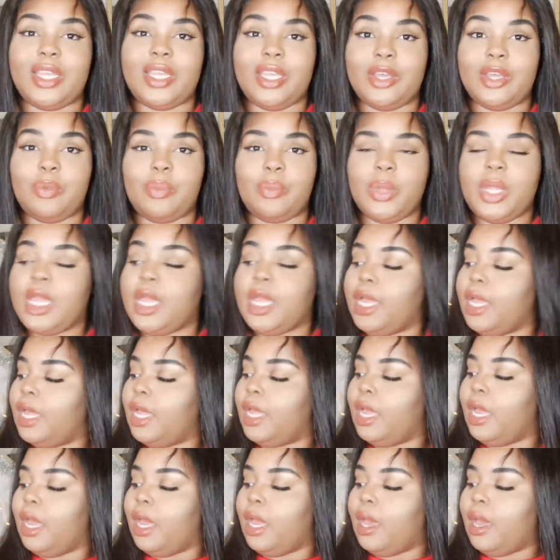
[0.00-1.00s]
help
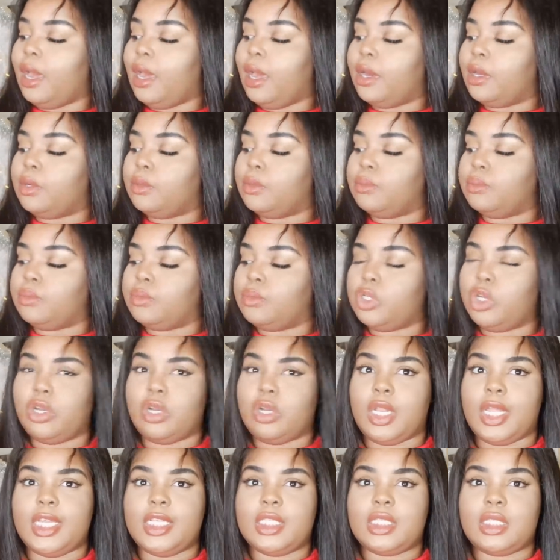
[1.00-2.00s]

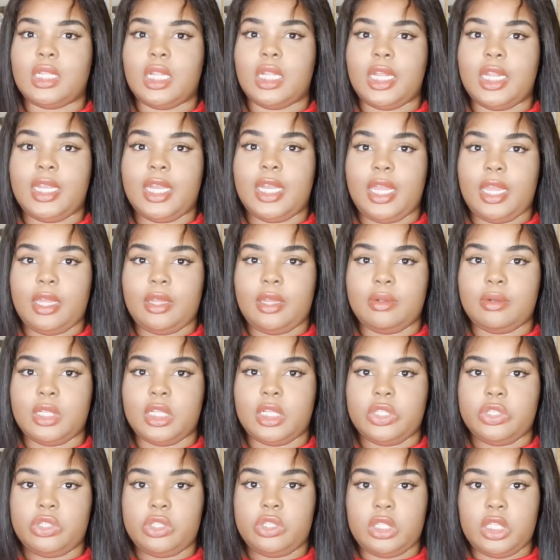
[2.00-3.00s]
your lace lay down
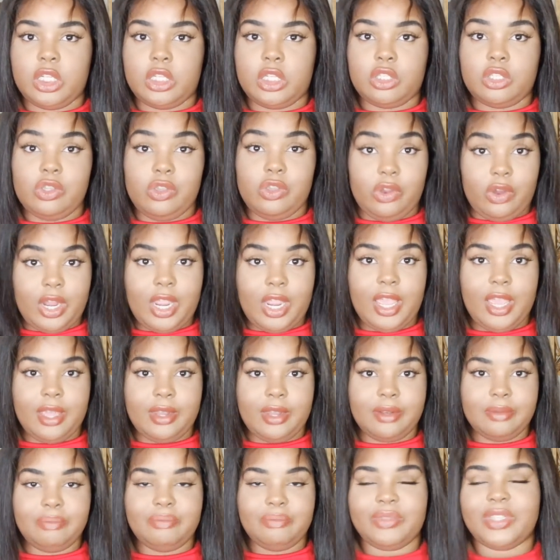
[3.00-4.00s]
and stick to your
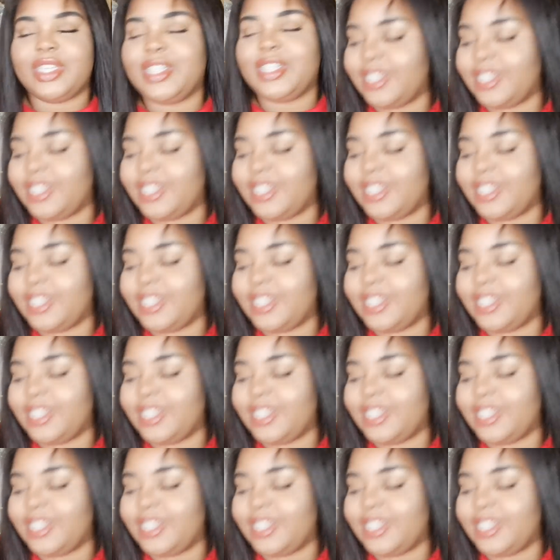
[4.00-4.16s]
head.